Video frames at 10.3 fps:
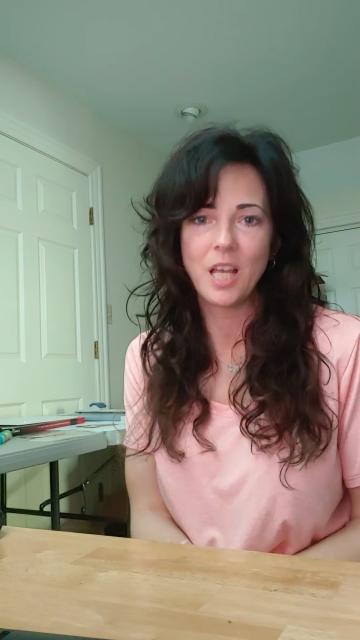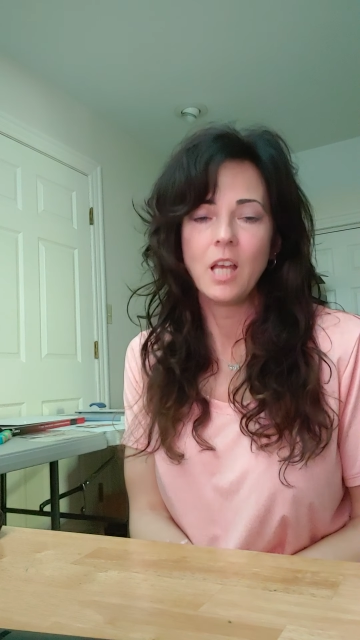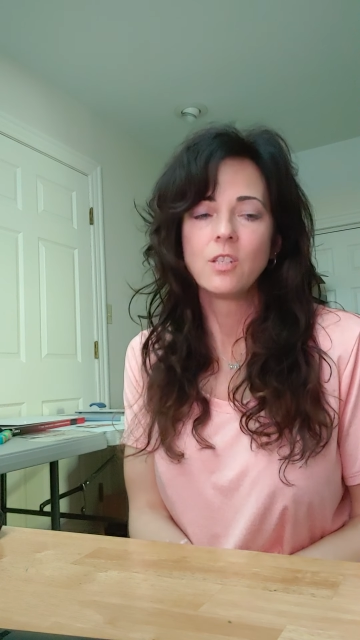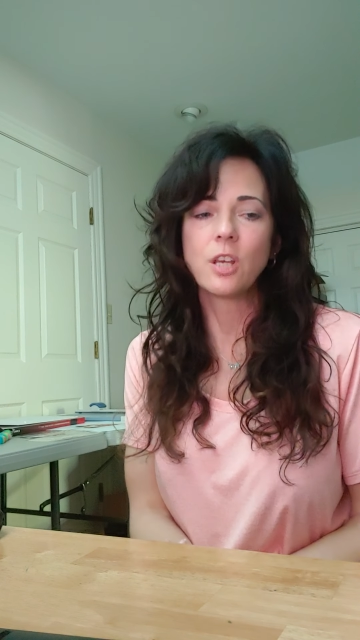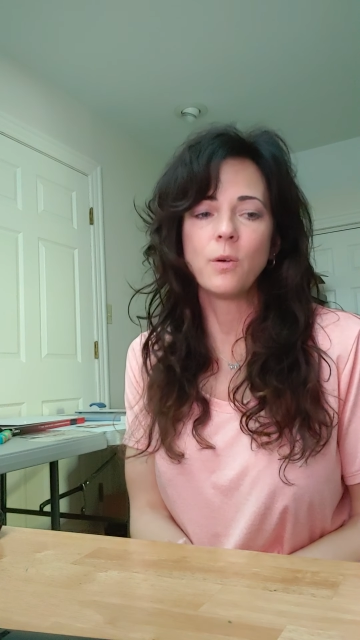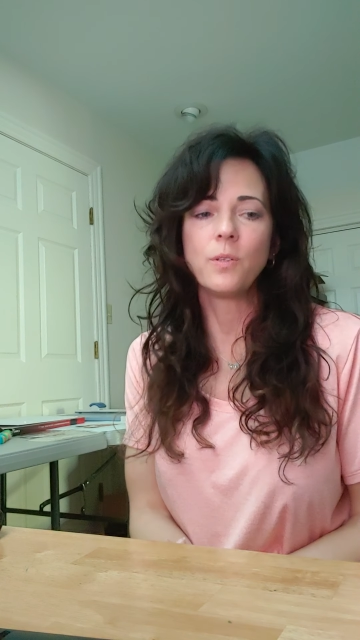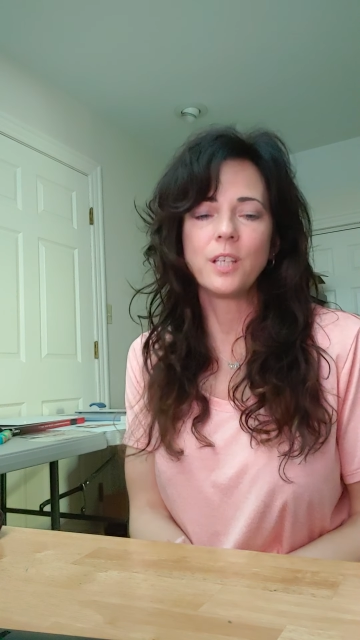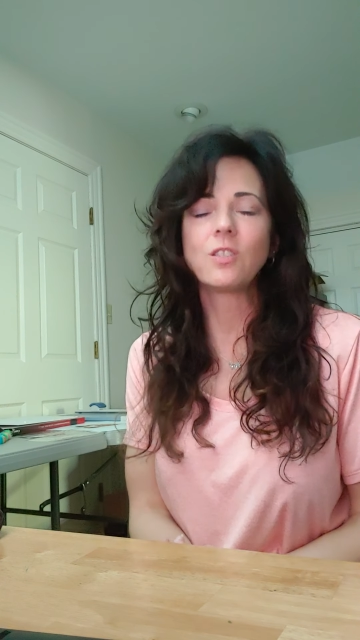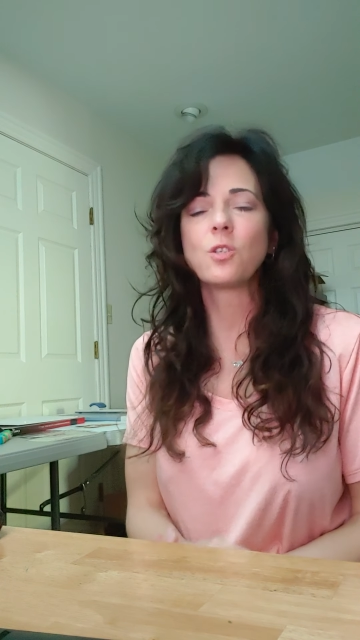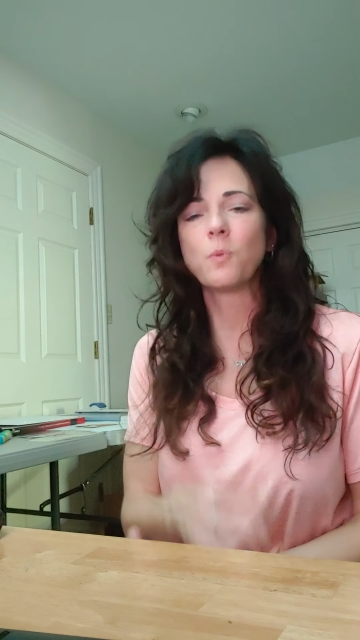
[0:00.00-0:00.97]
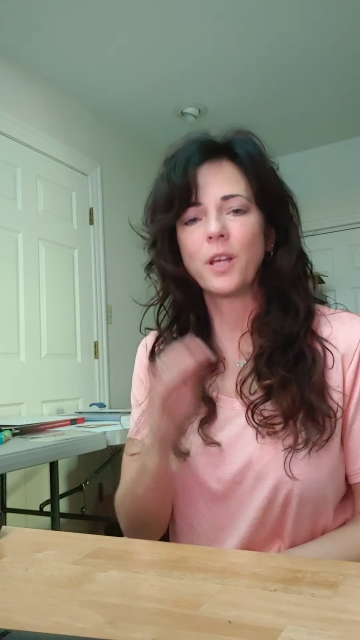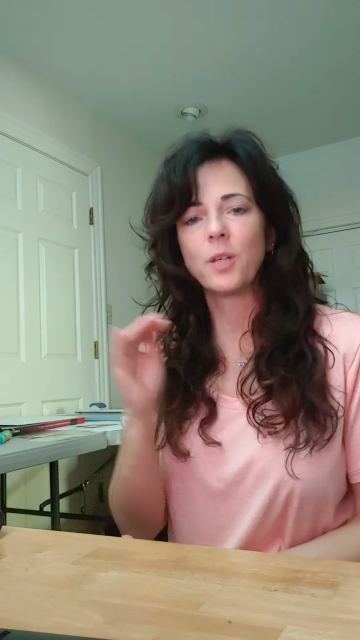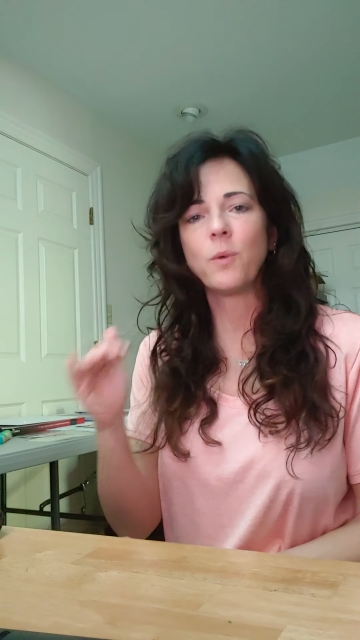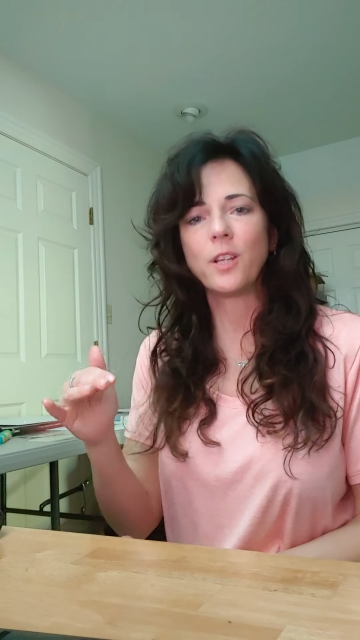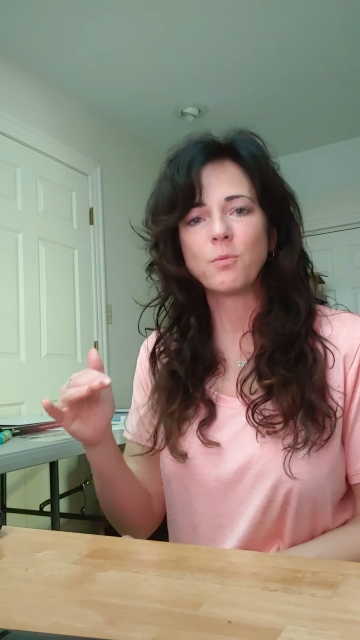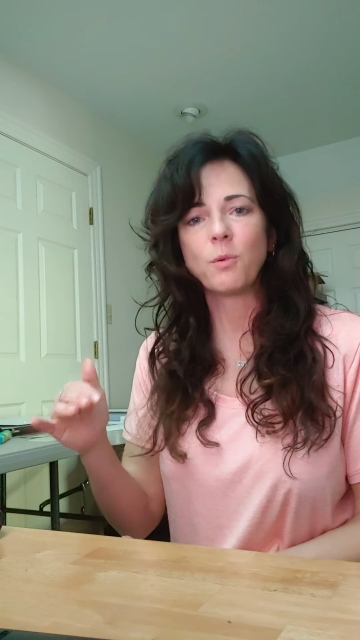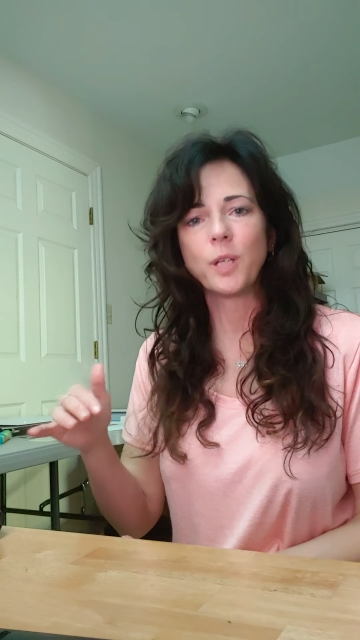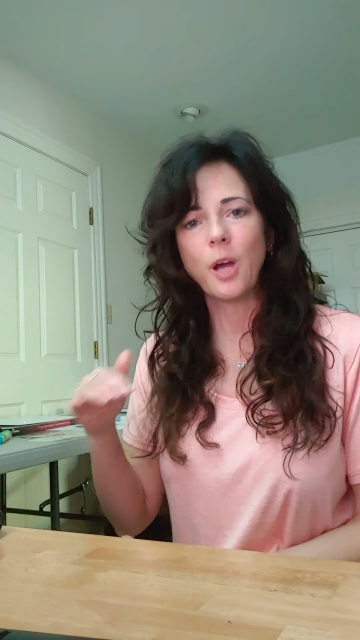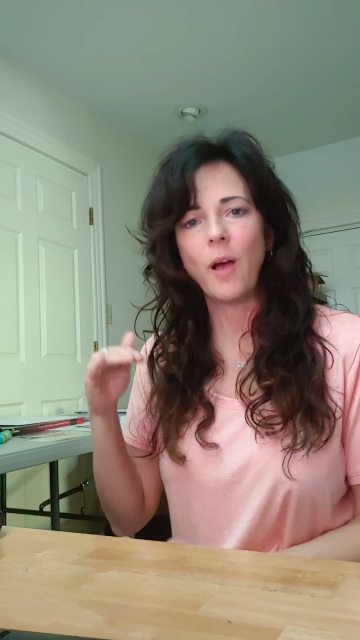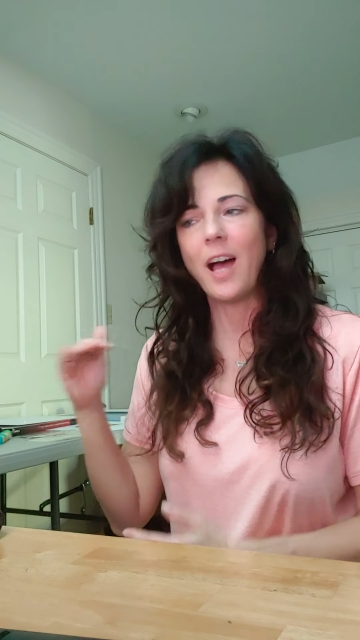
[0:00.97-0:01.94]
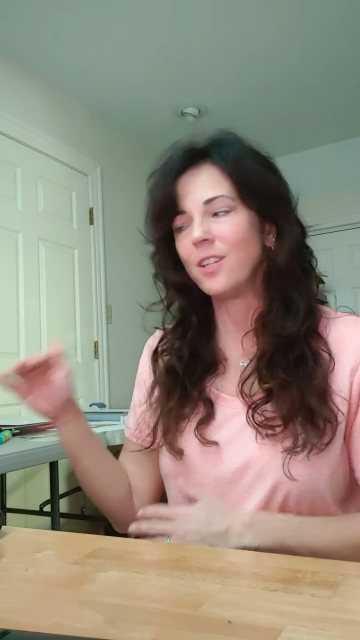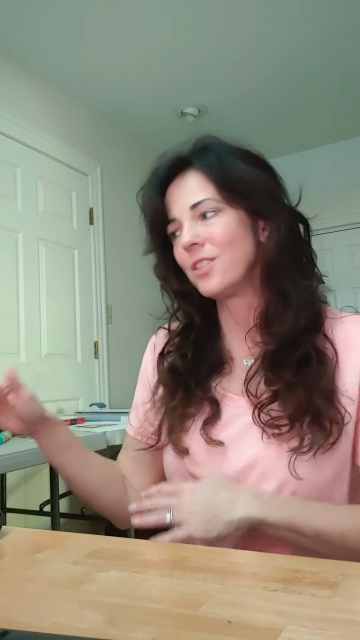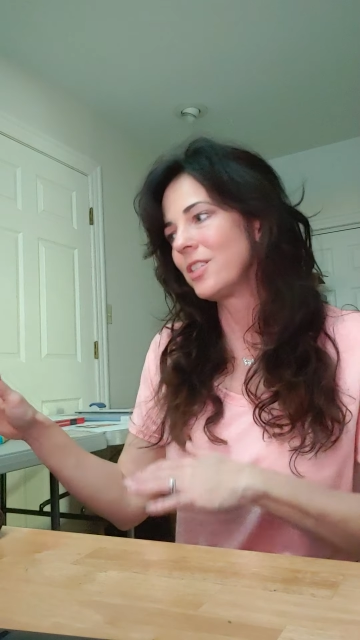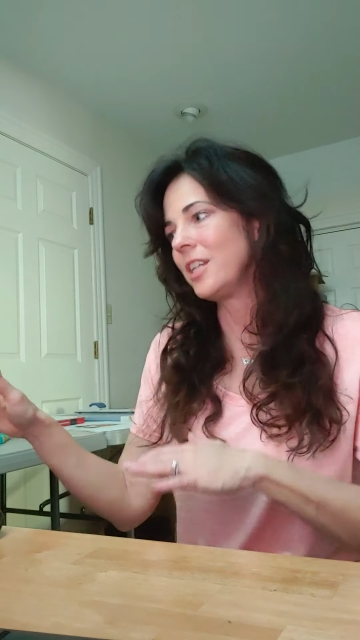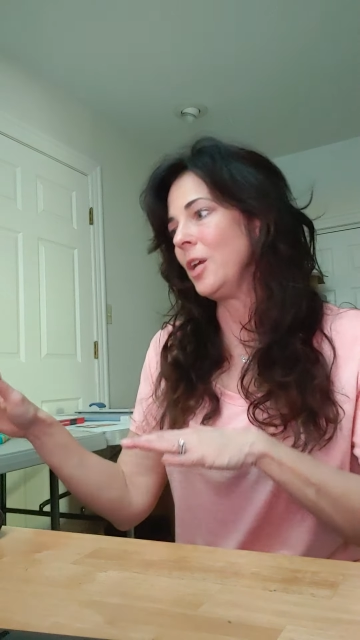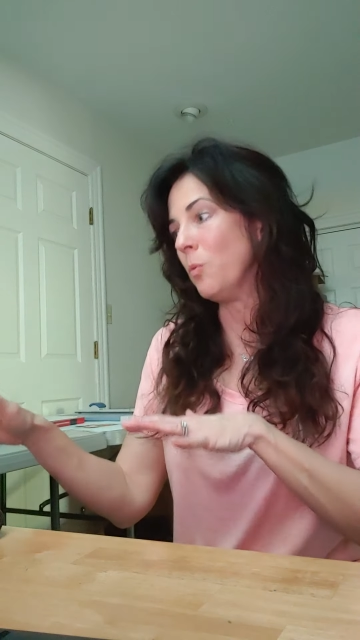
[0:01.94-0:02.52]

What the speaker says: So this is one of the ones where we go out and see